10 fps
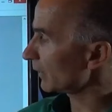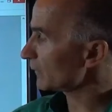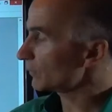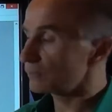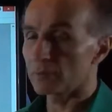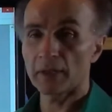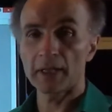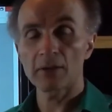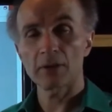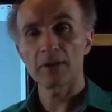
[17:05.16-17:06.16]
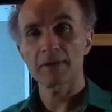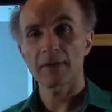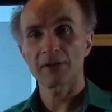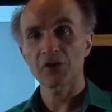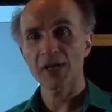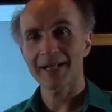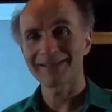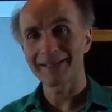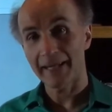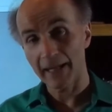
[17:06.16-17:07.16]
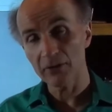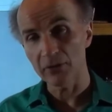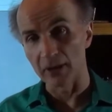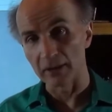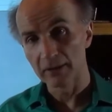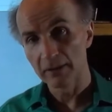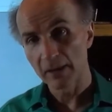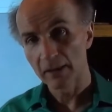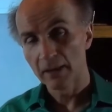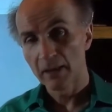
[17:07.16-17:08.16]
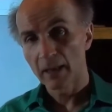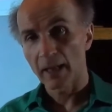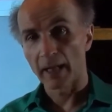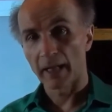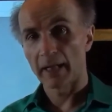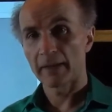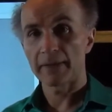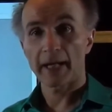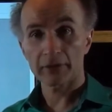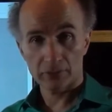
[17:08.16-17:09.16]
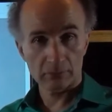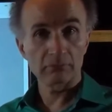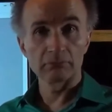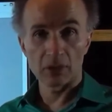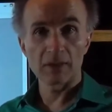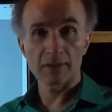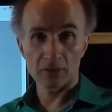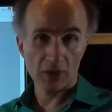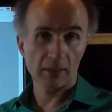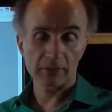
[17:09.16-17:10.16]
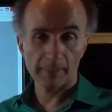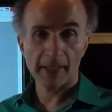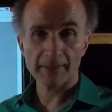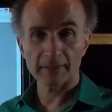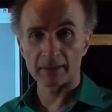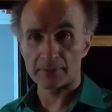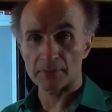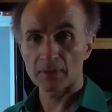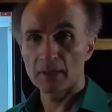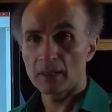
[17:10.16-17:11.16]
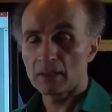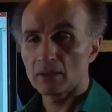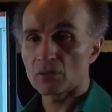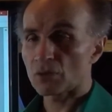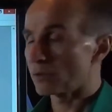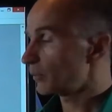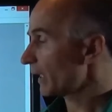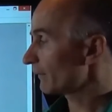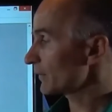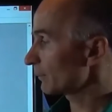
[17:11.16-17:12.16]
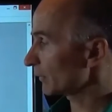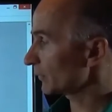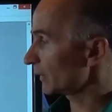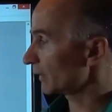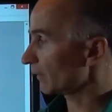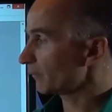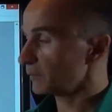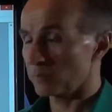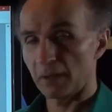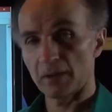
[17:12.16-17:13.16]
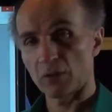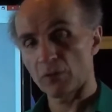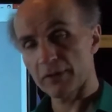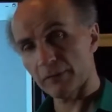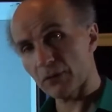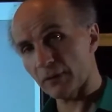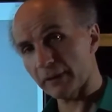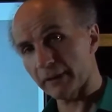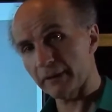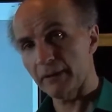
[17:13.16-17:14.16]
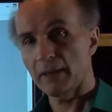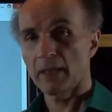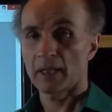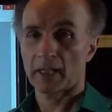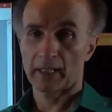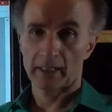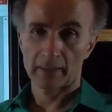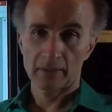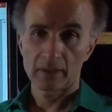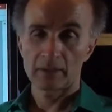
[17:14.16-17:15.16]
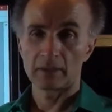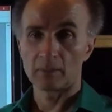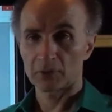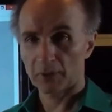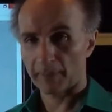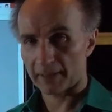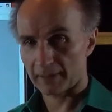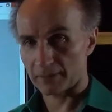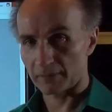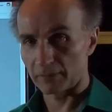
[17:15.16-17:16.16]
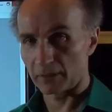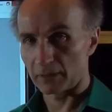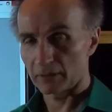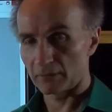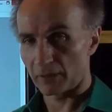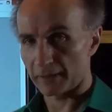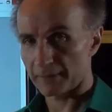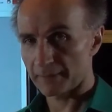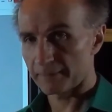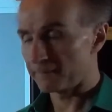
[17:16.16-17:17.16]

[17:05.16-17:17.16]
is to increase the channel area, and that means the channel capacitance. So we have a simple trade-off between the noise of the circuit and the input capacitance of the device.